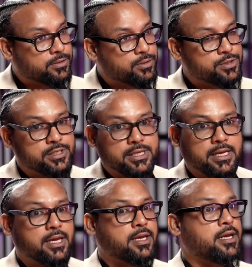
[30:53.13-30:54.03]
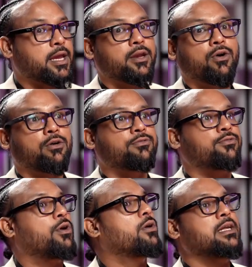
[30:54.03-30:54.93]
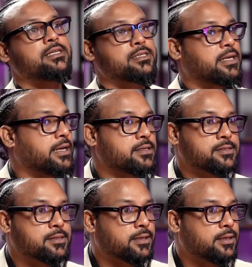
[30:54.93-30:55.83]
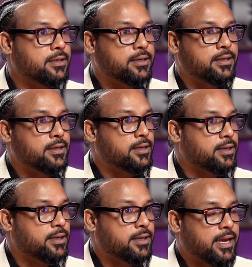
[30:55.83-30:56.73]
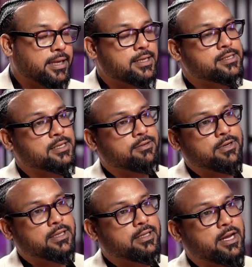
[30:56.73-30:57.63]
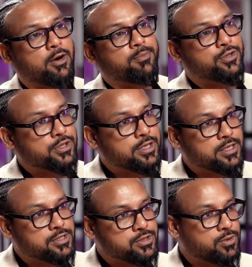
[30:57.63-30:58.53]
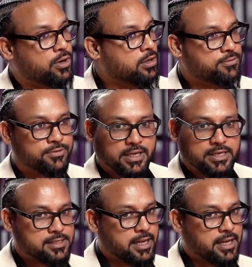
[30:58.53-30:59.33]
who's taking care of all his kids, and he's giving the opportunities to all of kids.